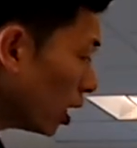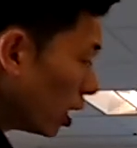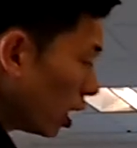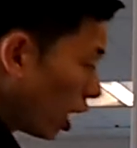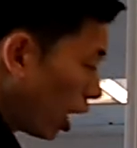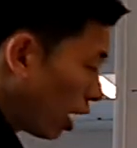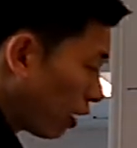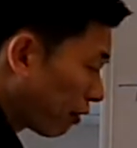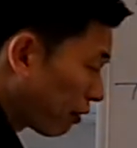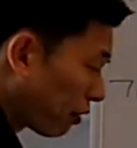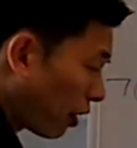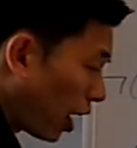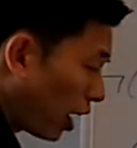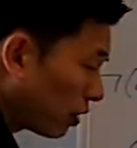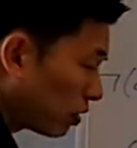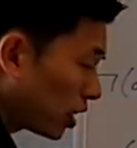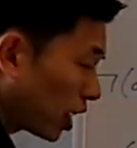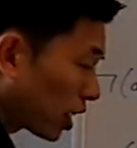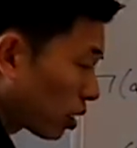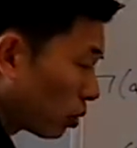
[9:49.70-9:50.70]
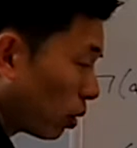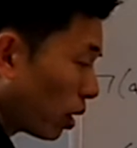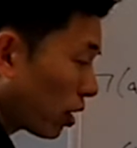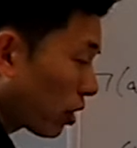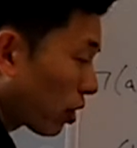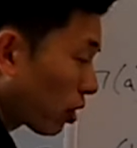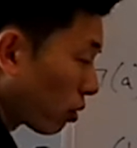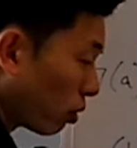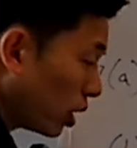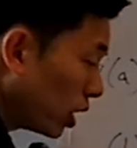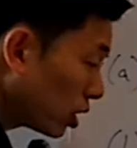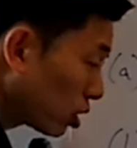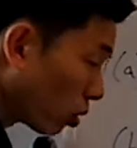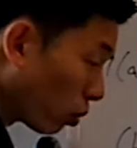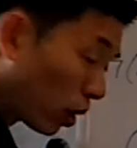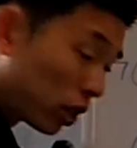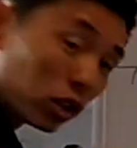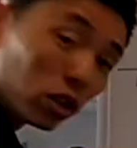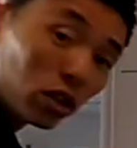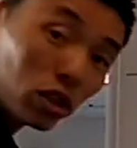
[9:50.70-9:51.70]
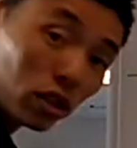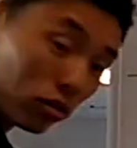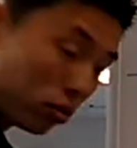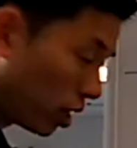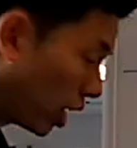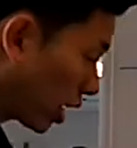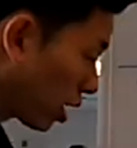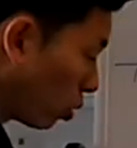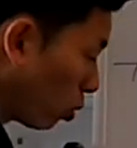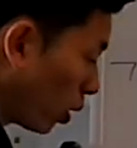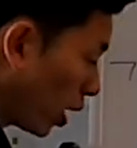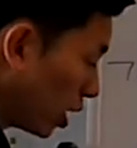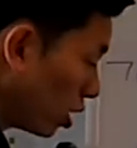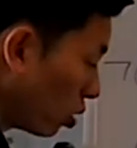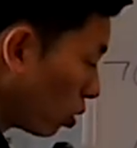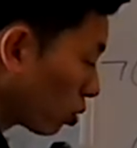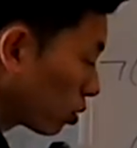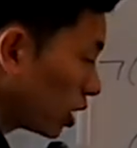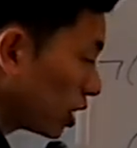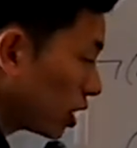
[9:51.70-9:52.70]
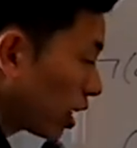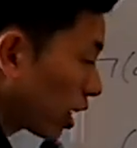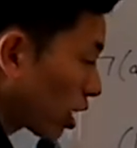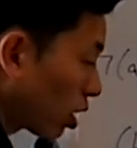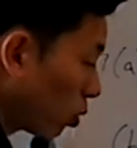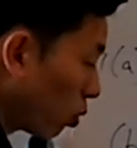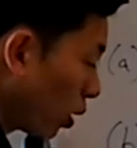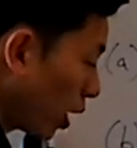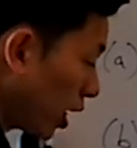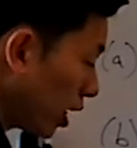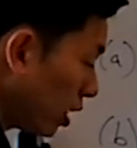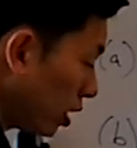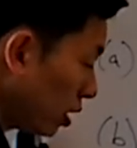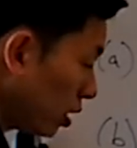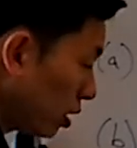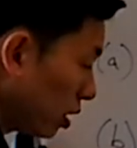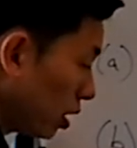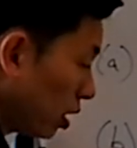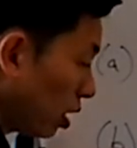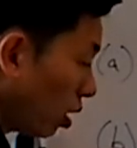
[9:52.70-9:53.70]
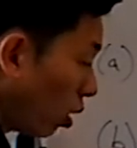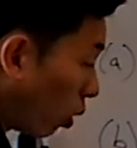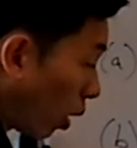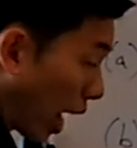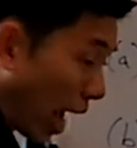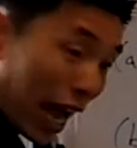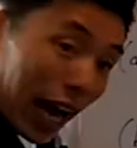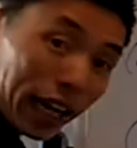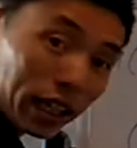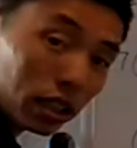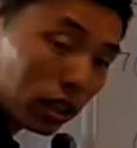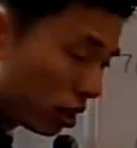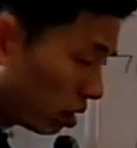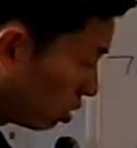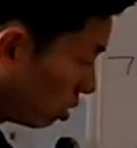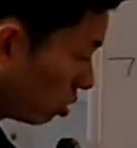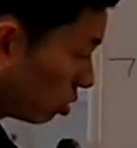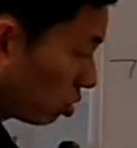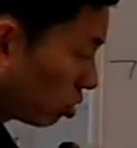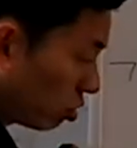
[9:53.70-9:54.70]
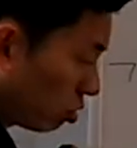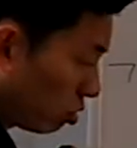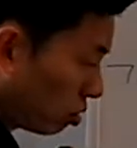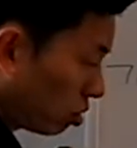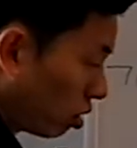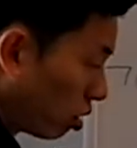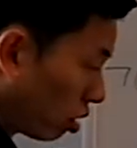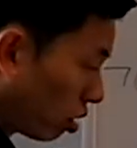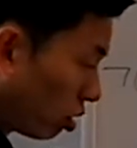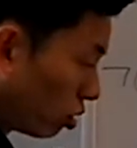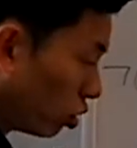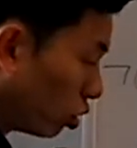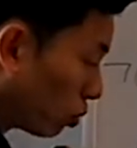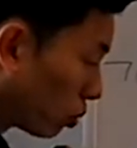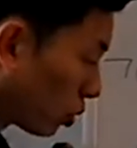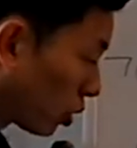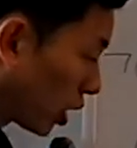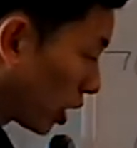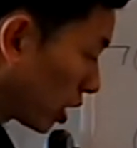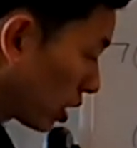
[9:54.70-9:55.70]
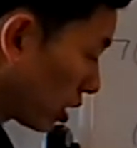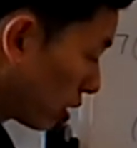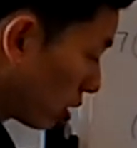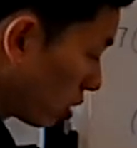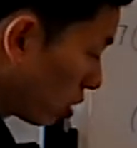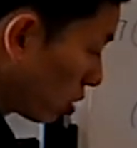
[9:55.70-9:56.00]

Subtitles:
5 take away 3, so when you take away, you only take away or add the numerators.